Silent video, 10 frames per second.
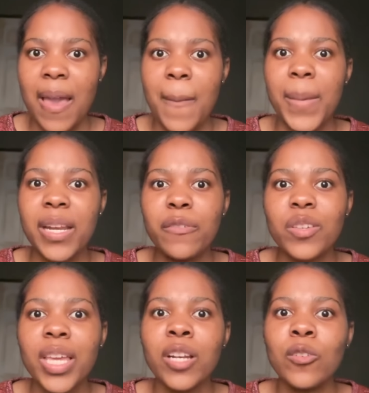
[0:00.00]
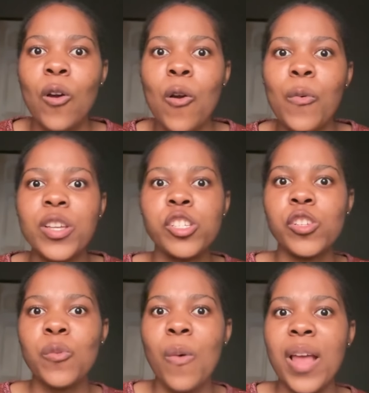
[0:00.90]
But if you can go
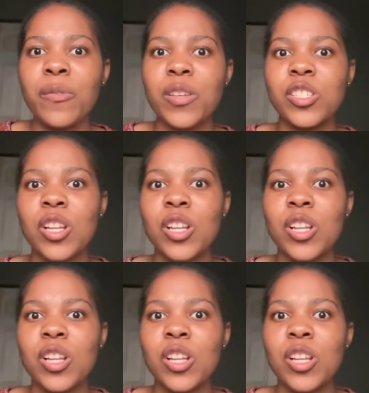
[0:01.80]
question 1, question,